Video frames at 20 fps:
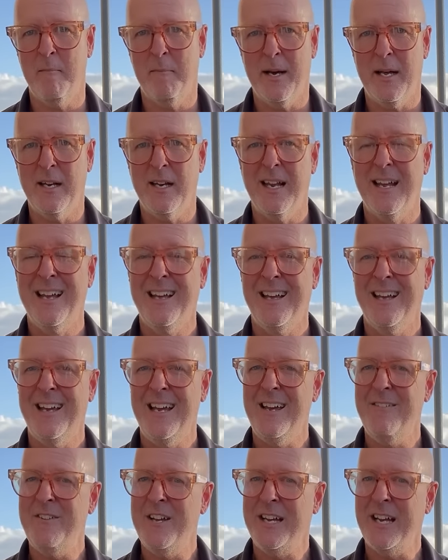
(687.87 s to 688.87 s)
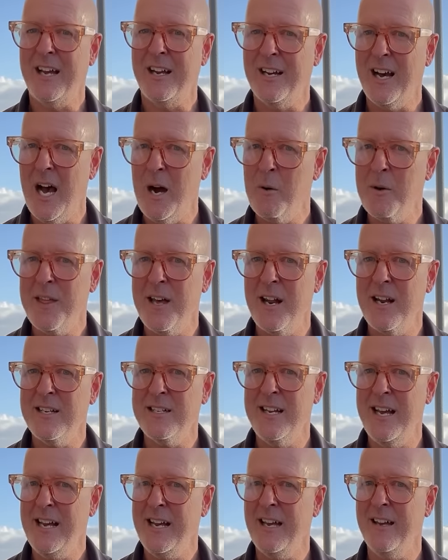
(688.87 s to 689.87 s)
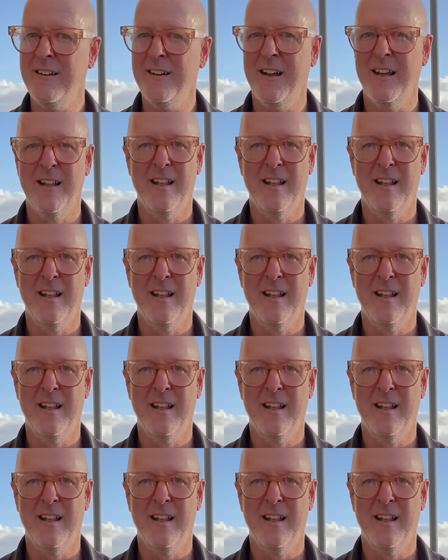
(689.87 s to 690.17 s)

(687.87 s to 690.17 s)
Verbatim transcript: but if you get caught without a ticket,